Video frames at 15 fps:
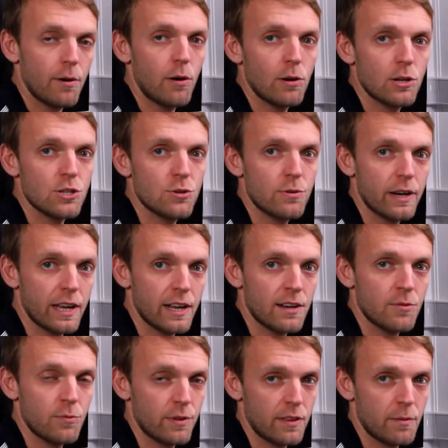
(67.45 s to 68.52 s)
also
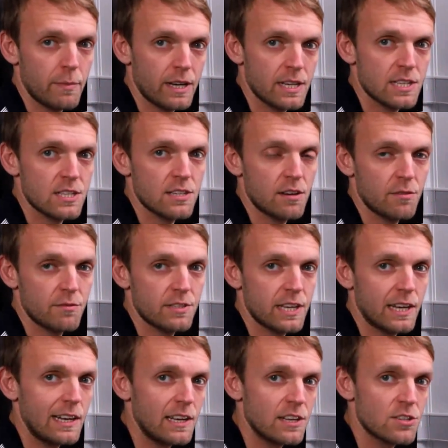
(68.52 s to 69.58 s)
again with a mix of
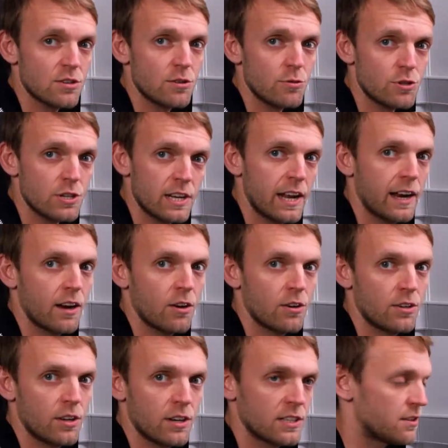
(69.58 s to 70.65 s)
saline solution and
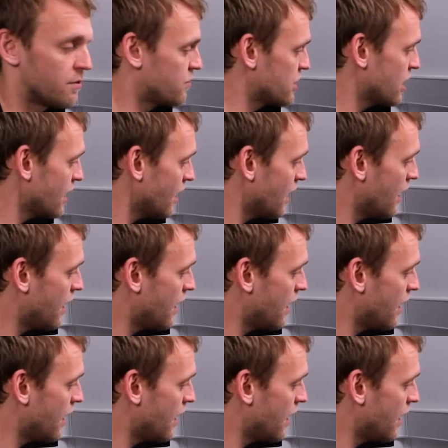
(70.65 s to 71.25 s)
conductive gel,